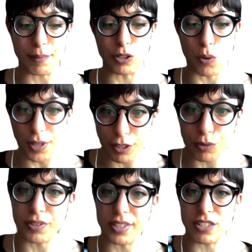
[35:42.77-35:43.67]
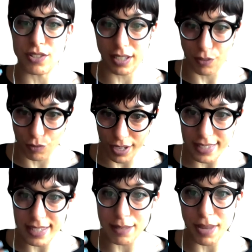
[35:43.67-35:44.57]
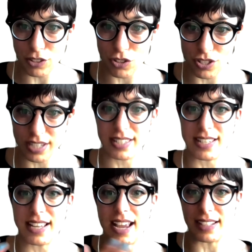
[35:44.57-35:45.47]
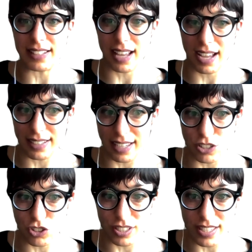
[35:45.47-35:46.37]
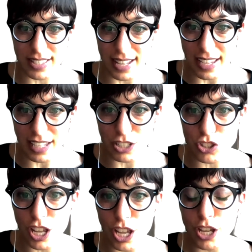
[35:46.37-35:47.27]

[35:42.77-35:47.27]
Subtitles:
going through these kind of red team exercises at ideation stage?